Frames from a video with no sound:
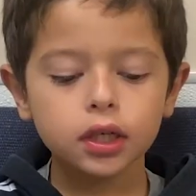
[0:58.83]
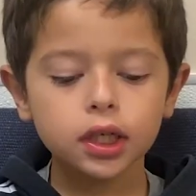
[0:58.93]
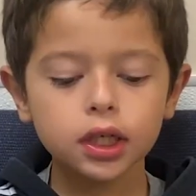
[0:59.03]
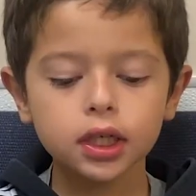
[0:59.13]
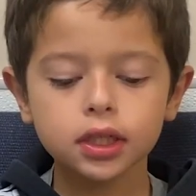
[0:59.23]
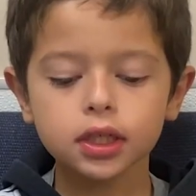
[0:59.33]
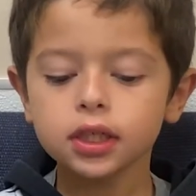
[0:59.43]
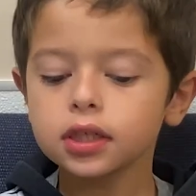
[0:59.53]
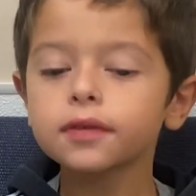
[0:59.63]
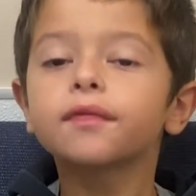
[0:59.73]
He can
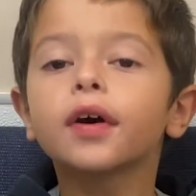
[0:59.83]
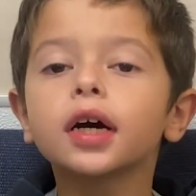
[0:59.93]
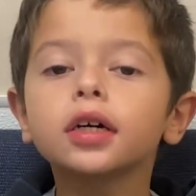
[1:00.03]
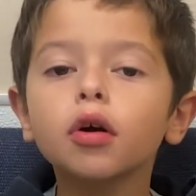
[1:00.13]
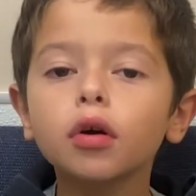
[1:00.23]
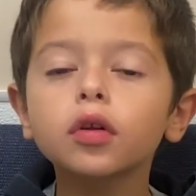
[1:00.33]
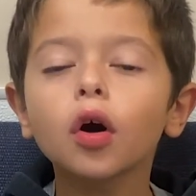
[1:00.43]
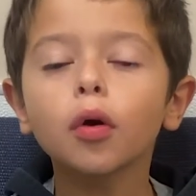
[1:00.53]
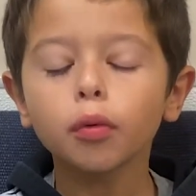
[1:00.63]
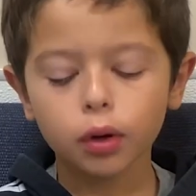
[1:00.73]
teach his fellow
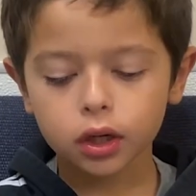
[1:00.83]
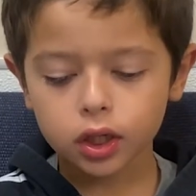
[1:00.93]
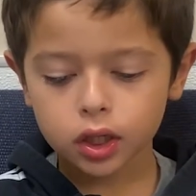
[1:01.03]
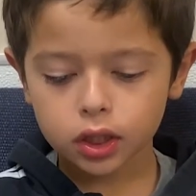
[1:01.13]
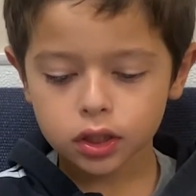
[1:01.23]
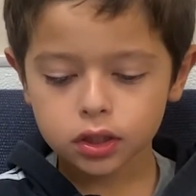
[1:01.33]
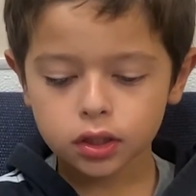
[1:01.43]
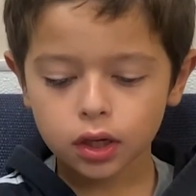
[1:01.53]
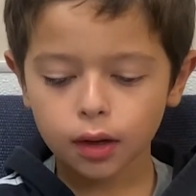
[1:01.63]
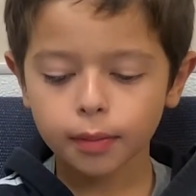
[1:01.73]
co-workers
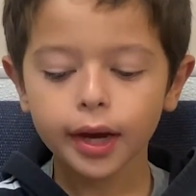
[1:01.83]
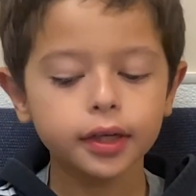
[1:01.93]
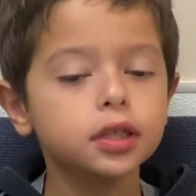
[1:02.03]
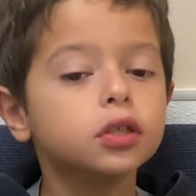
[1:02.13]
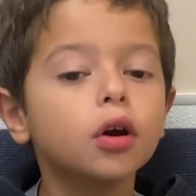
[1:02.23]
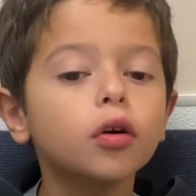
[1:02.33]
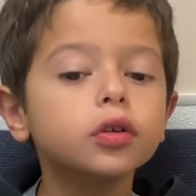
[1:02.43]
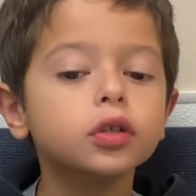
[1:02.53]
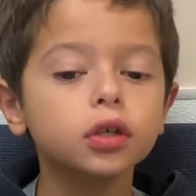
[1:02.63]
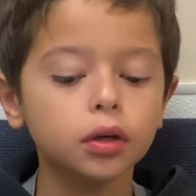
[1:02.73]
about his
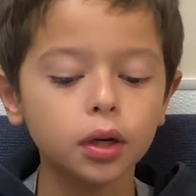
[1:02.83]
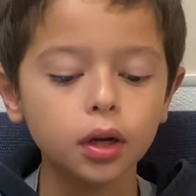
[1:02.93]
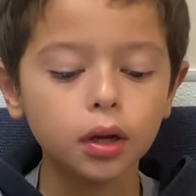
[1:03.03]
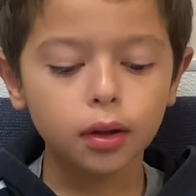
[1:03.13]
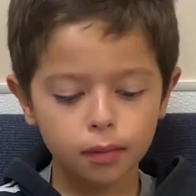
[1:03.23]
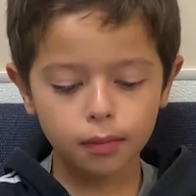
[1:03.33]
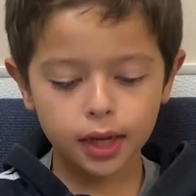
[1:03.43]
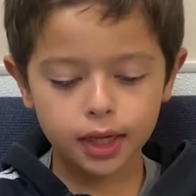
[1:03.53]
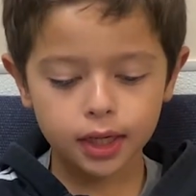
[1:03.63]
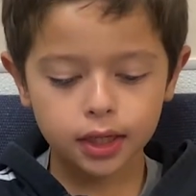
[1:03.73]
culture
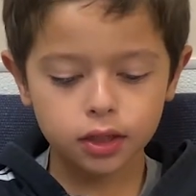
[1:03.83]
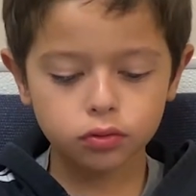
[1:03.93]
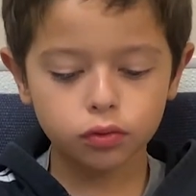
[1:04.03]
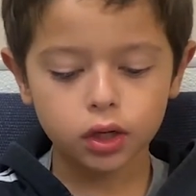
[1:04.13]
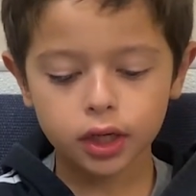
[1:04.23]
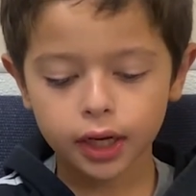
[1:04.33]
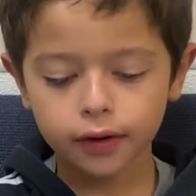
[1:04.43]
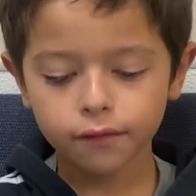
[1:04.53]
making his work and